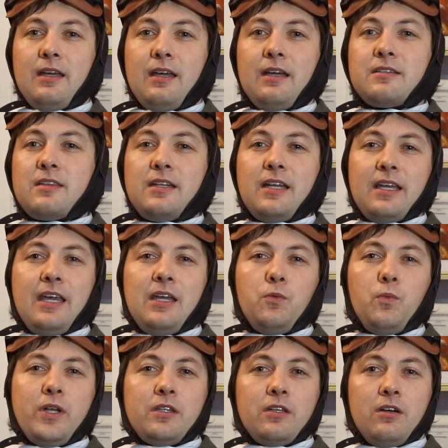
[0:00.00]
As the decade
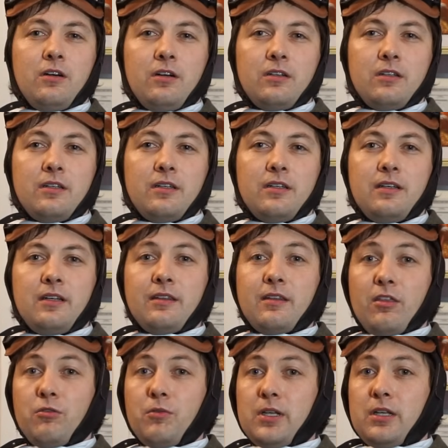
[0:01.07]
went on, and the
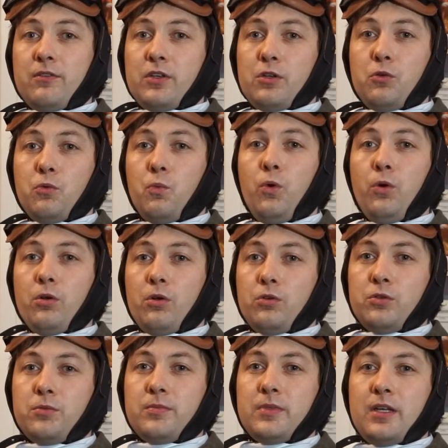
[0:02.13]
threat of a new war
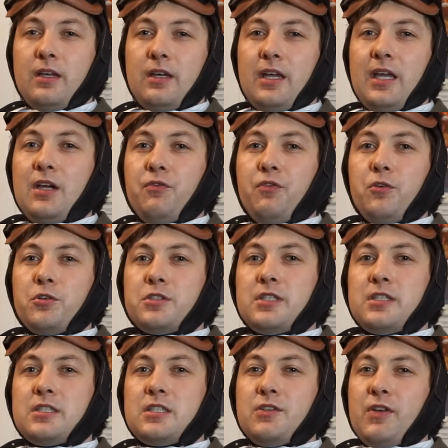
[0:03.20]
loomed, Air
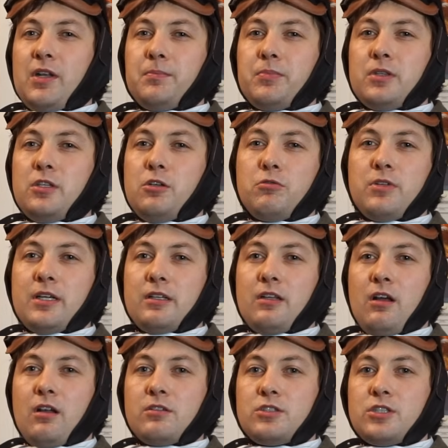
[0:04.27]
Forces developed new
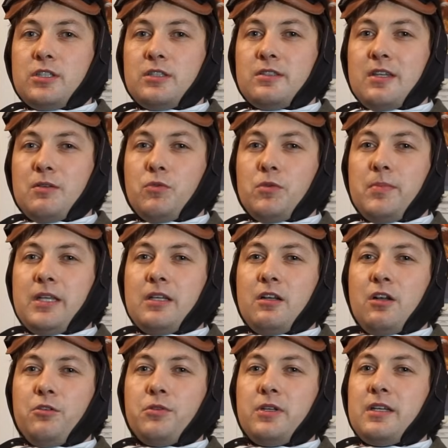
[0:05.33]
technologies that would be
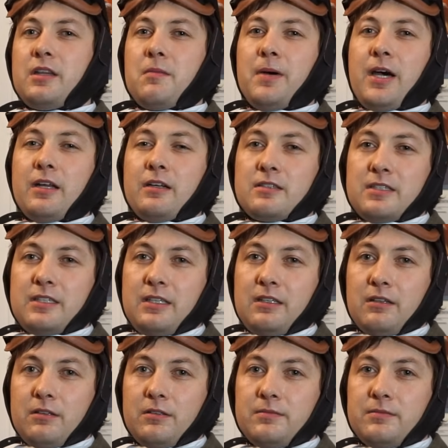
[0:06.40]
included in the pilot's gear.